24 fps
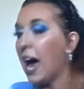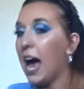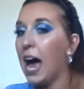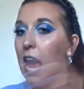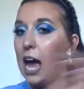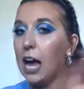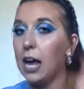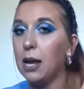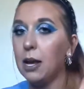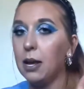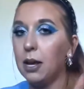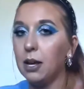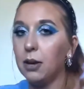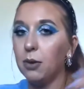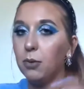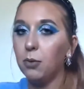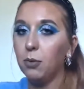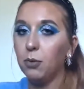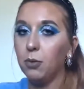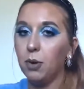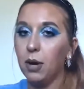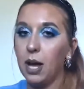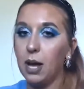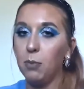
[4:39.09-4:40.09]
I
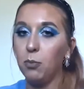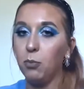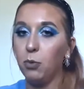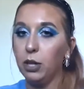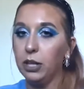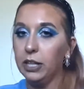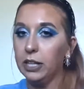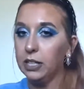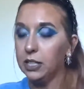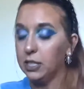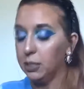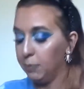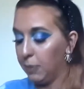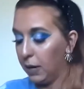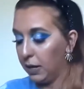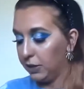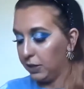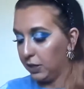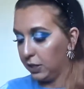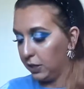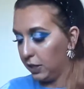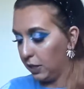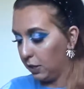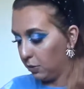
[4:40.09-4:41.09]
am willing to
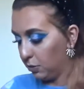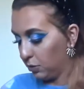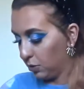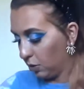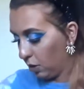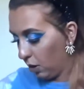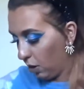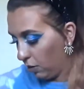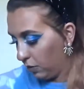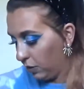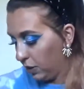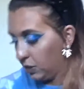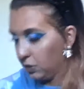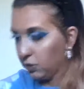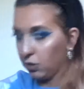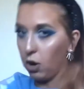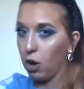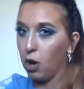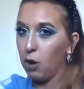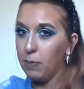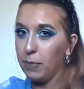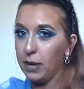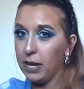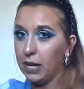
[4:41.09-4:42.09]
bet that these are
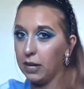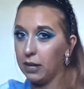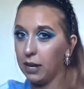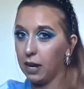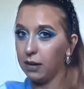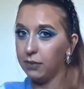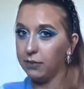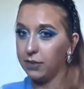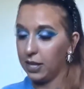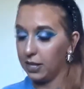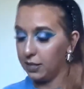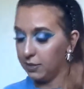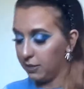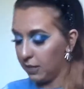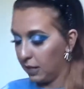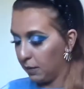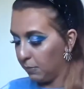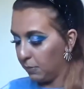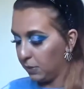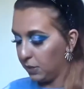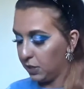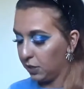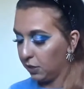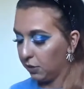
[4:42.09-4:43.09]
all made out of that
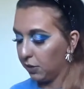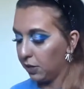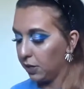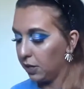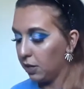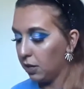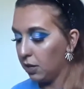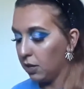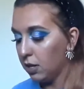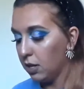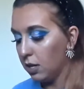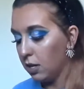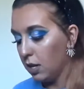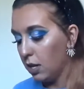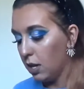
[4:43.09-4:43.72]
same material,